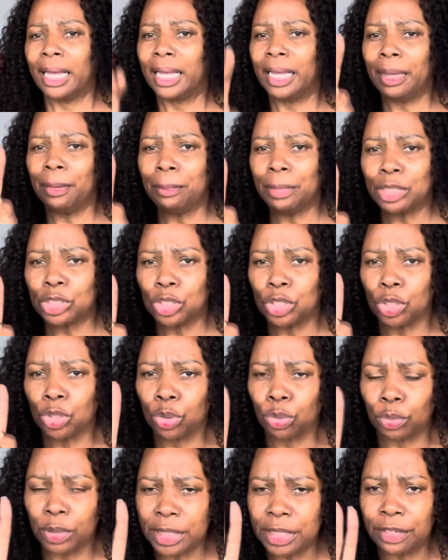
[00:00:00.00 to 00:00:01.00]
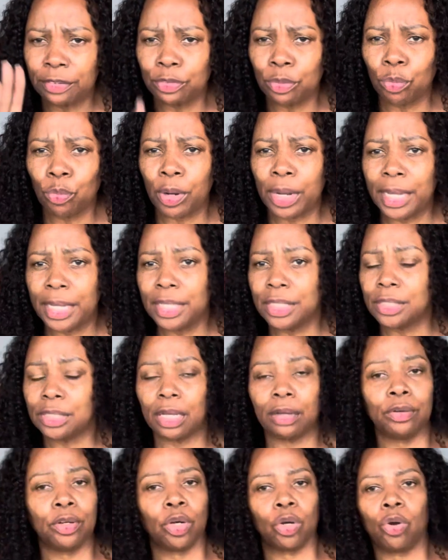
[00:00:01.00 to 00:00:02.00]
He mentioned 3 different ways,
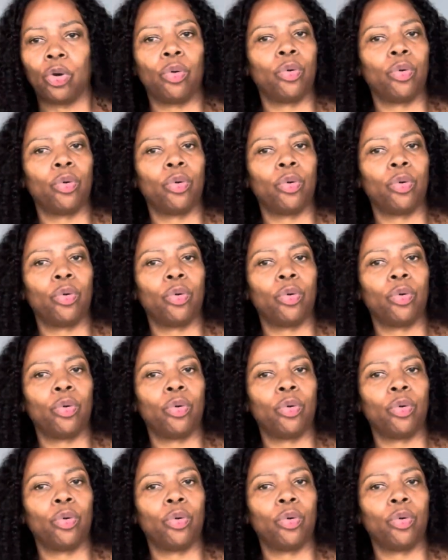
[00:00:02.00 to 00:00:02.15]
and of